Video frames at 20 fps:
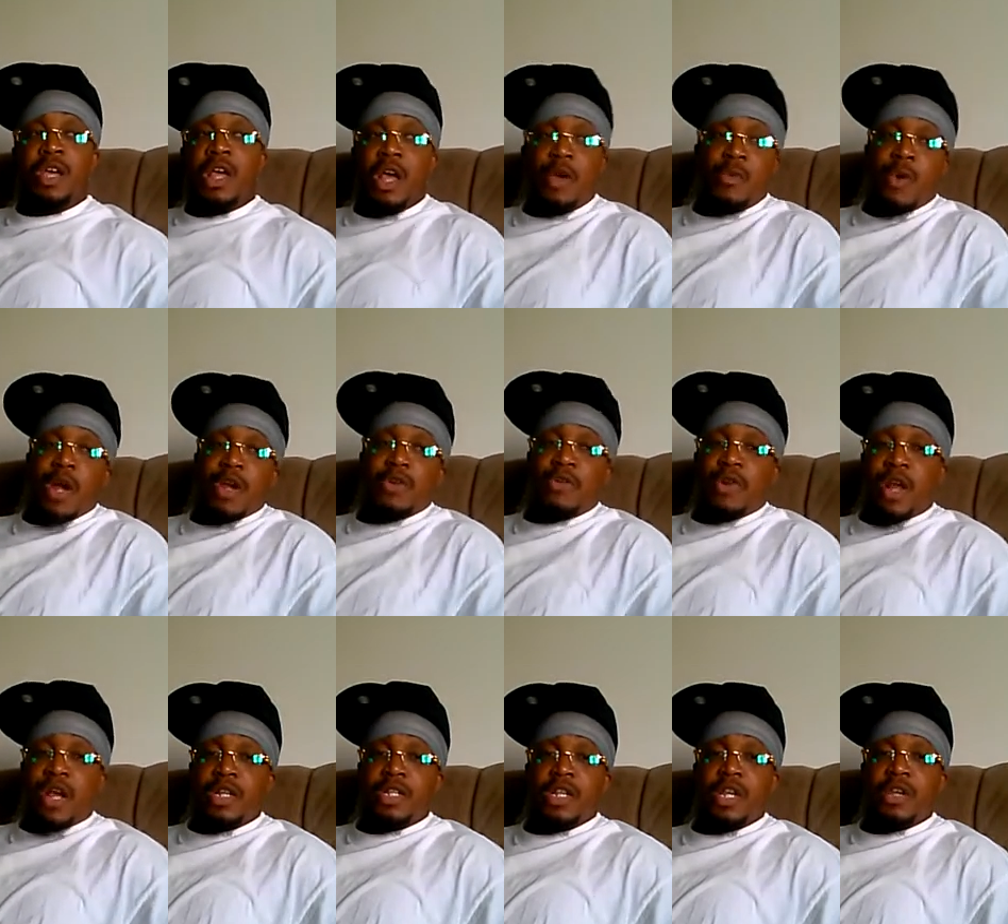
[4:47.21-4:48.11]
That's why
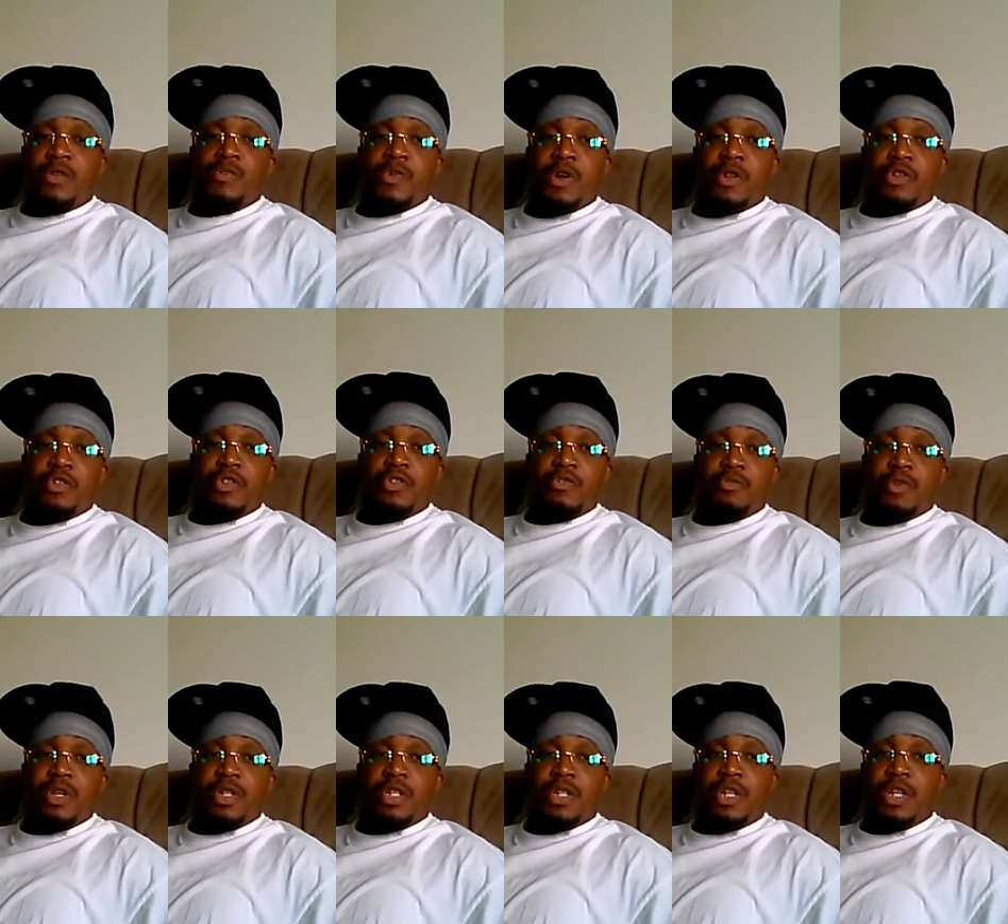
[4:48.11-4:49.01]
grass ain't worth too
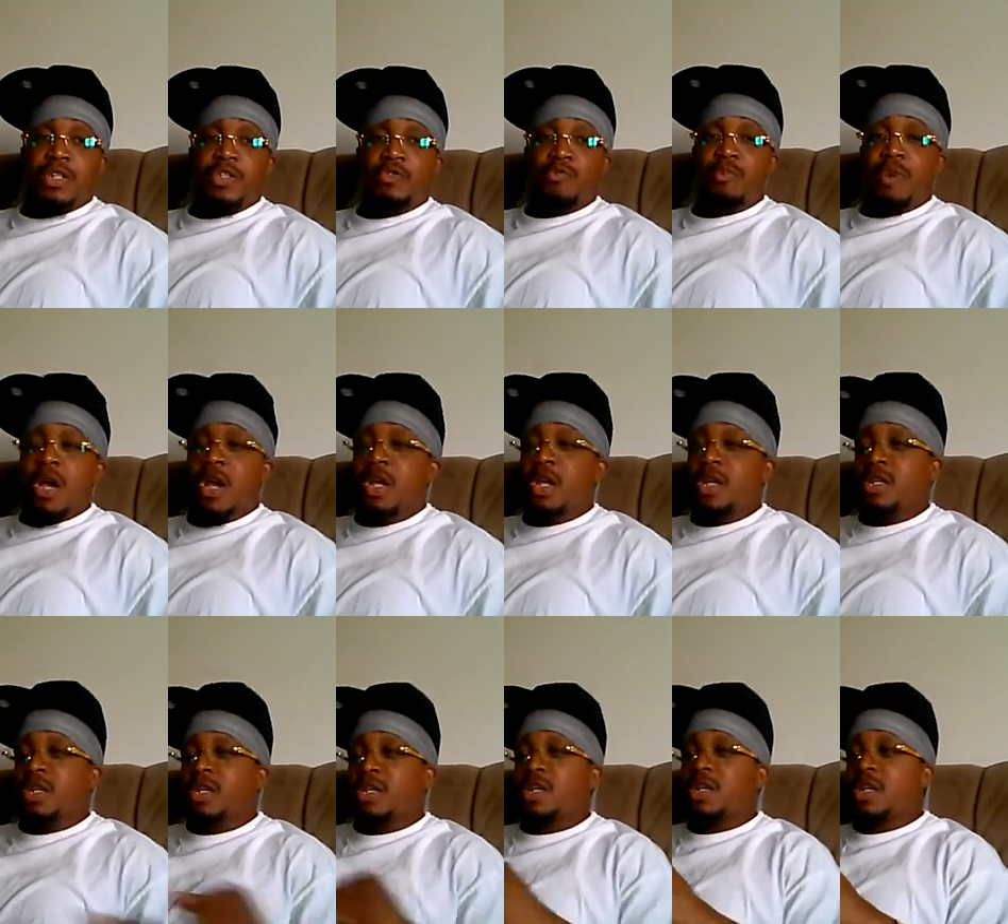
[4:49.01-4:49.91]
much unless you
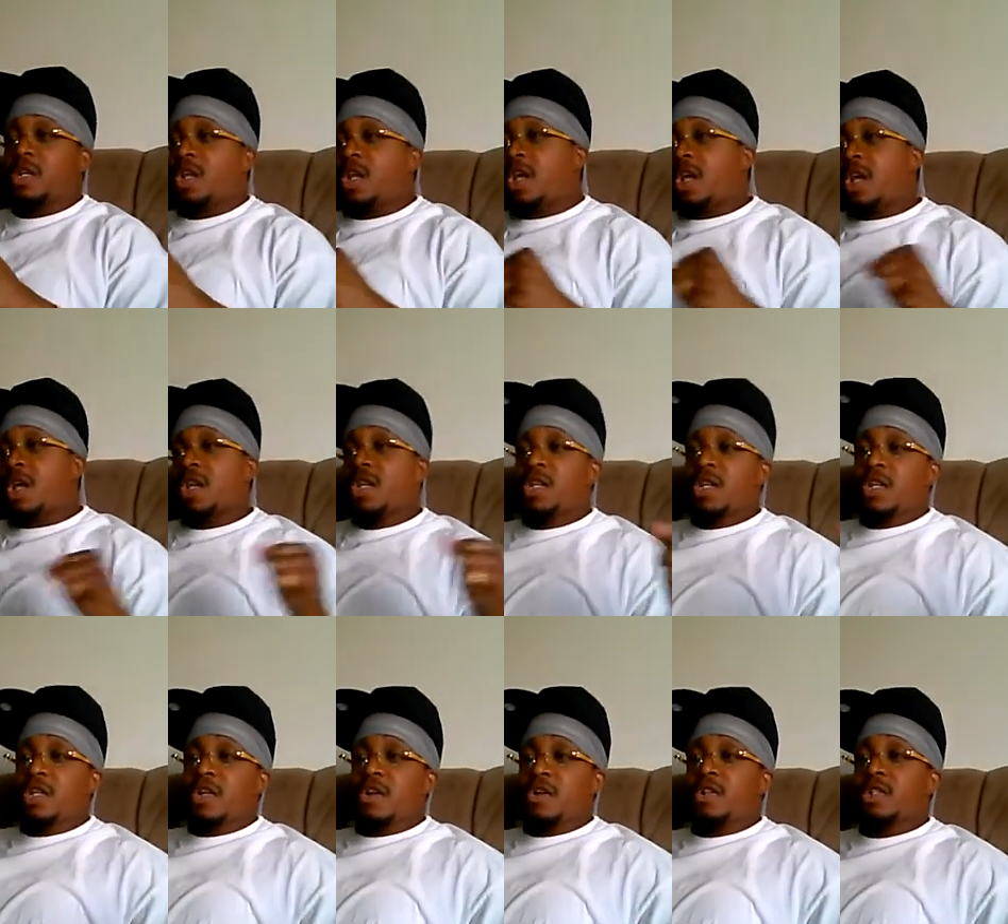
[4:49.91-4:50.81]
buying land
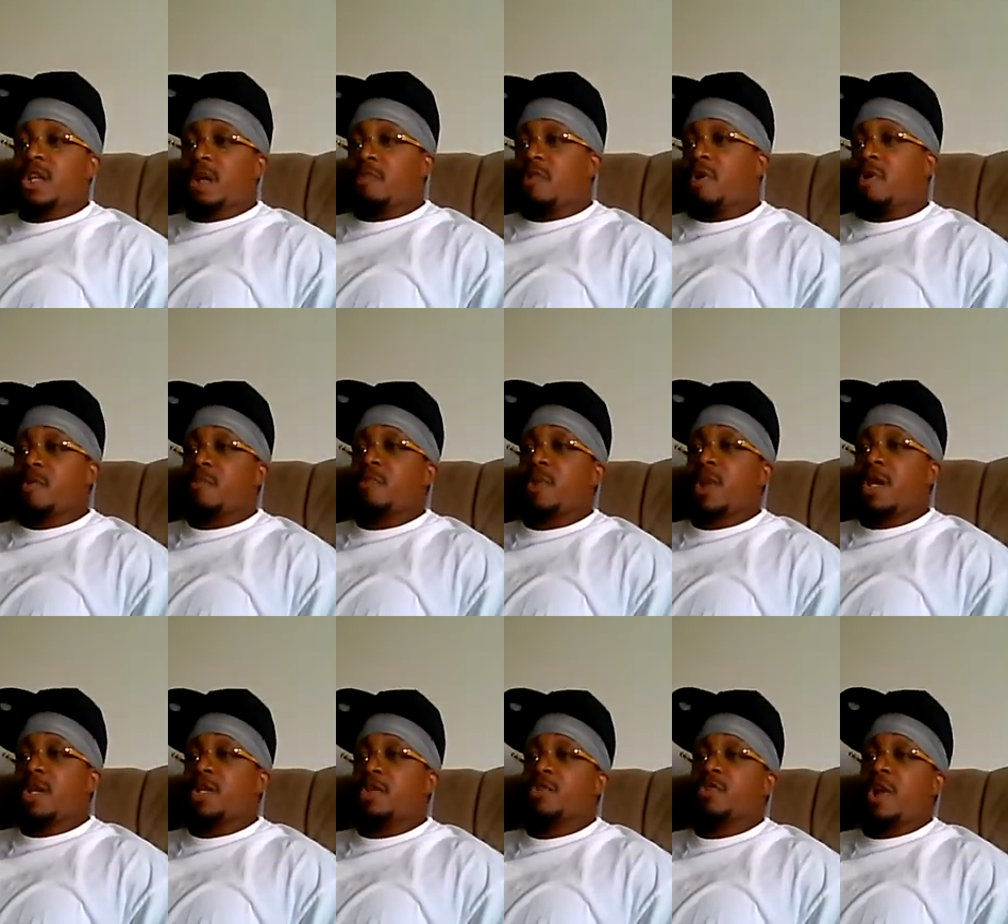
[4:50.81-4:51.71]
and dirt. So about a
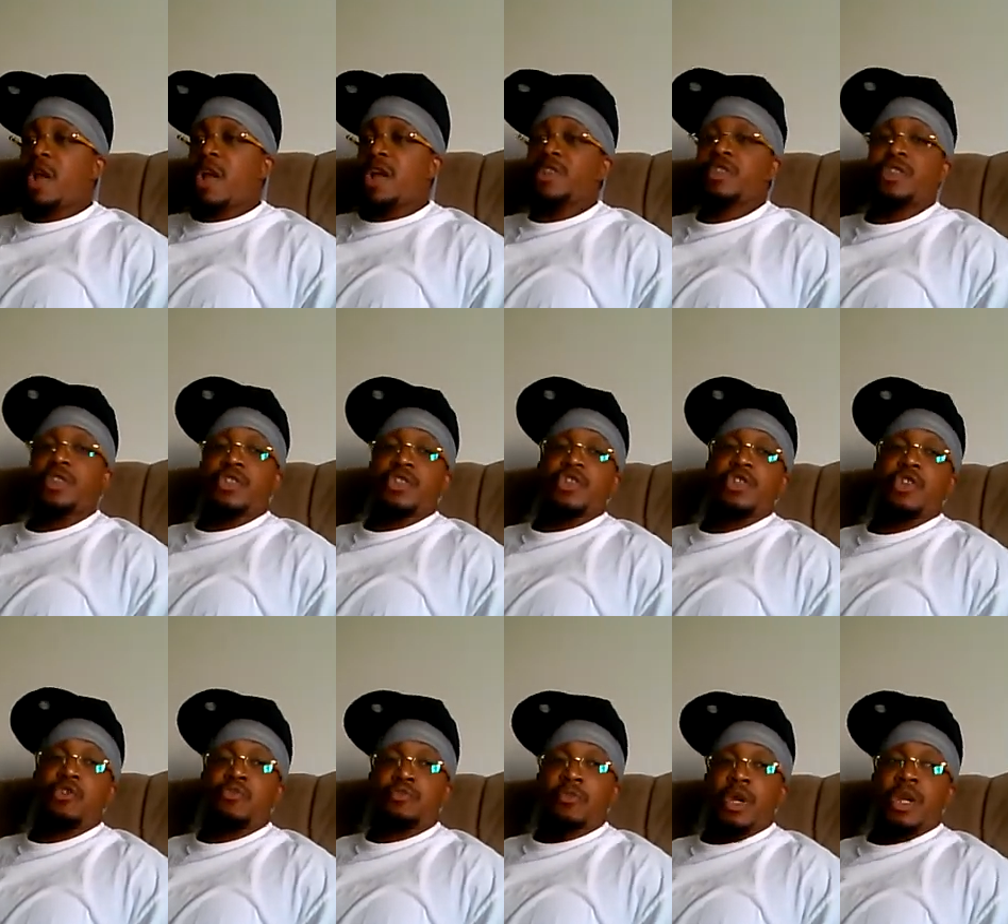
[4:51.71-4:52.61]
blade of grass, there's
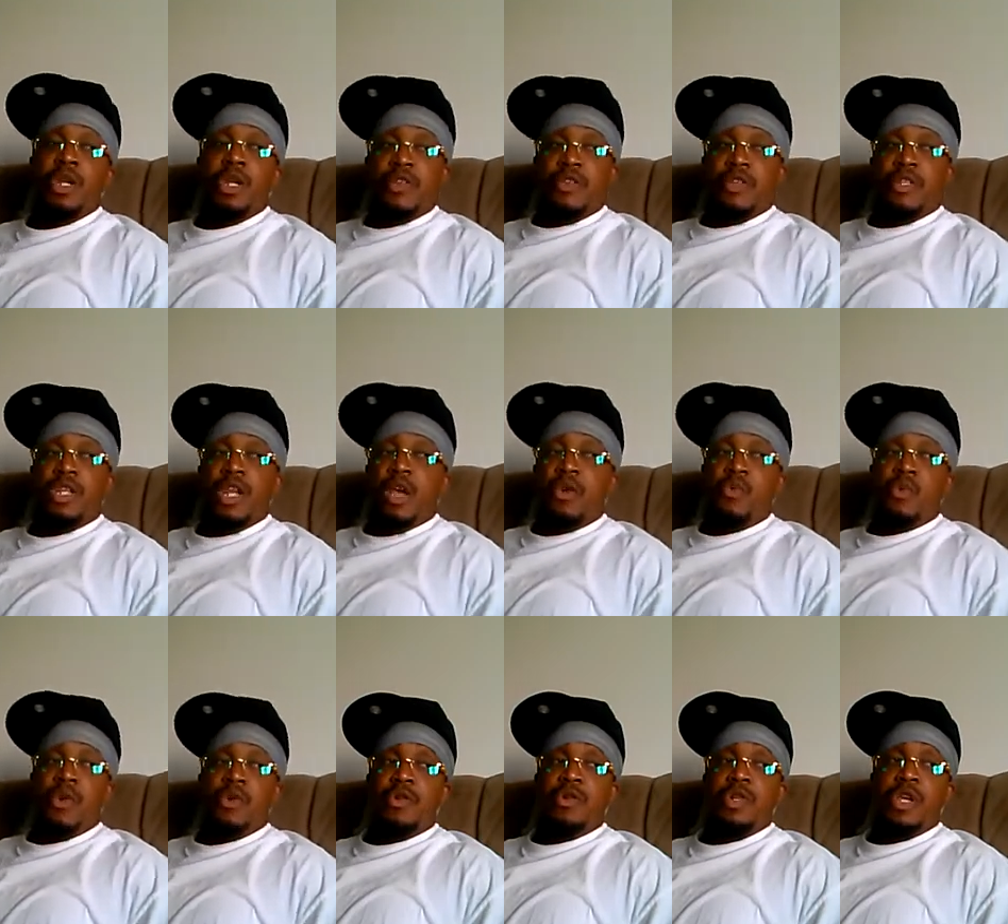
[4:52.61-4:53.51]
so many of it's not
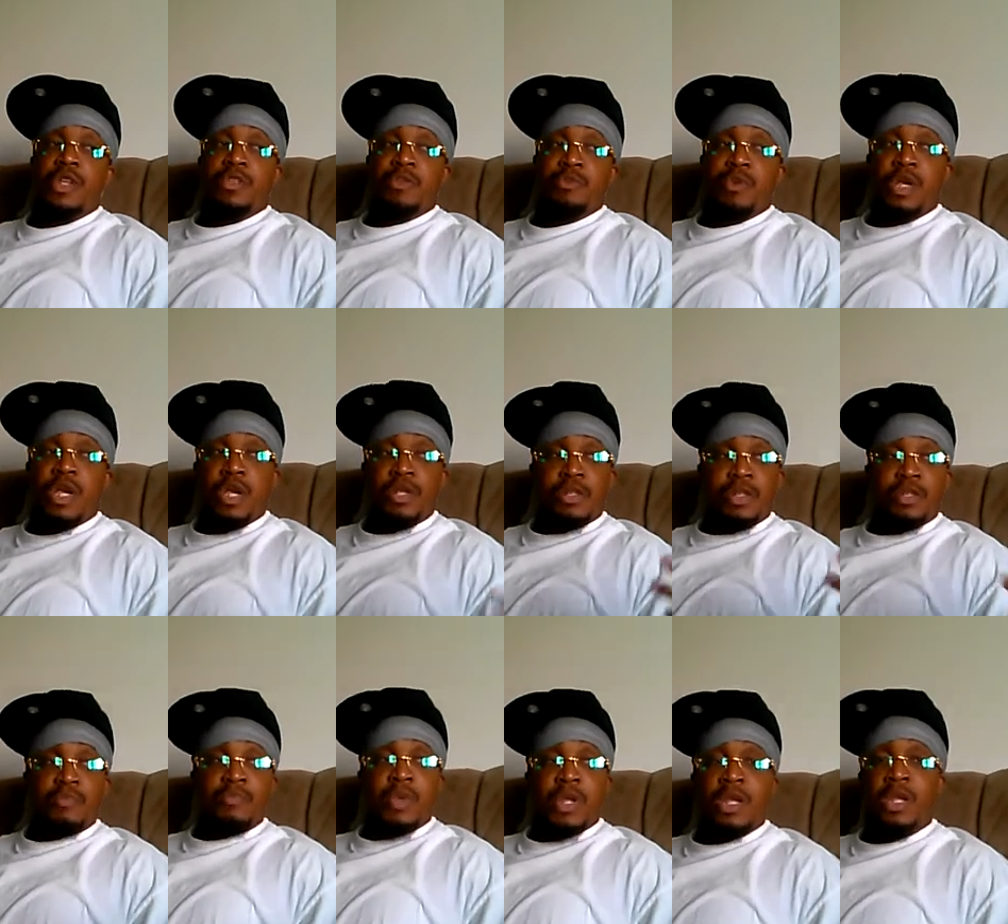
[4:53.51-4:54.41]
worth nothing because
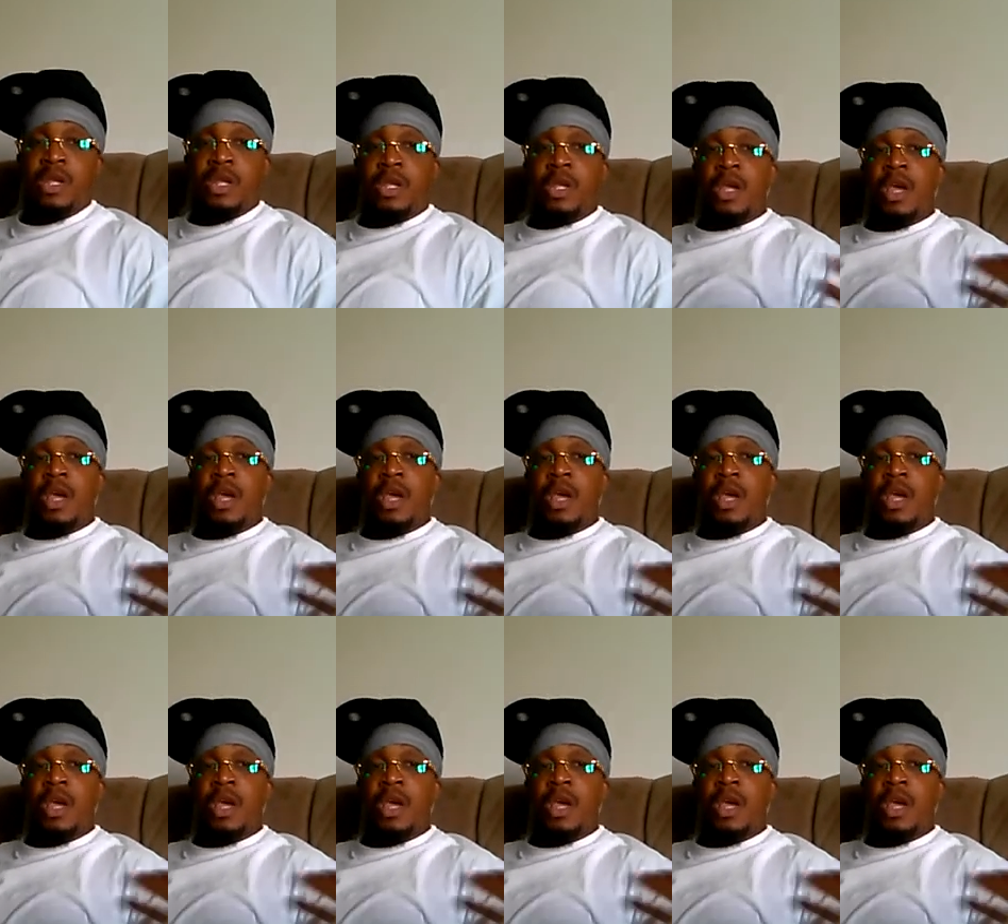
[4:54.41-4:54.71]
there's many.